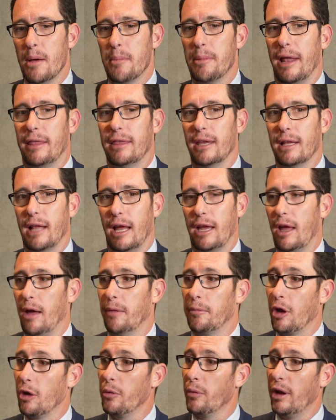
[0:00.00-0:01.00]
But I think like
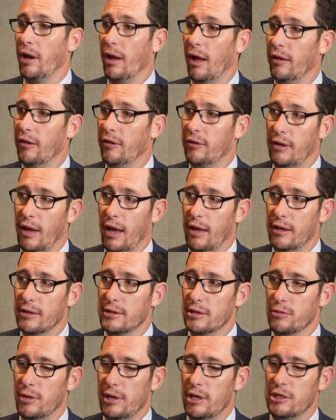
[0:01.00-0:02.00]
a good way to understand
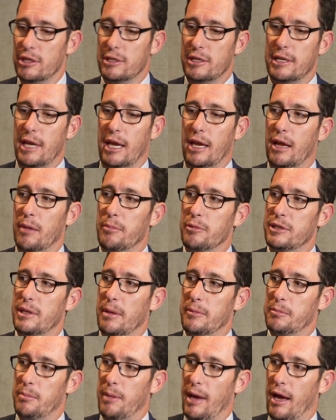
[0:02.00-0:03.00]
this is really just to take a couple
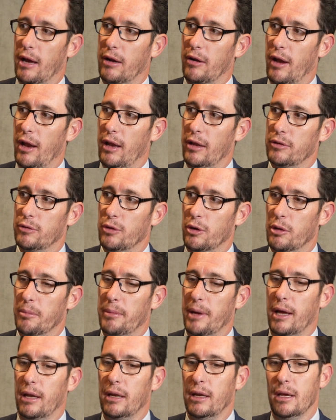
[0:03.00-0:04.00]
steps back, right, and talk
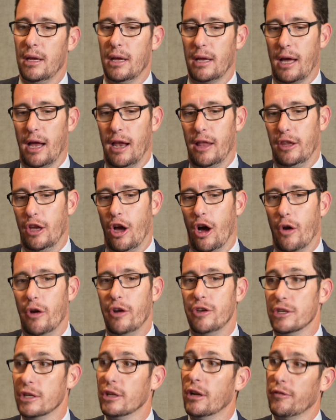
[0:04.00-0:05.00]
about kind of the
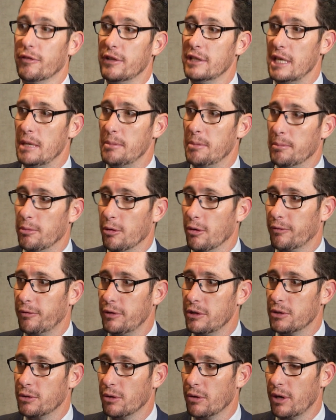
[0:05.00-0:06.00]
origin of the deeper
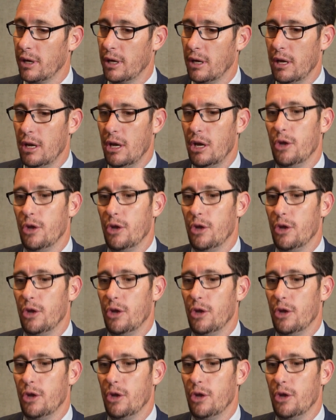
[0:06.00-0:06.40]
porphyry story.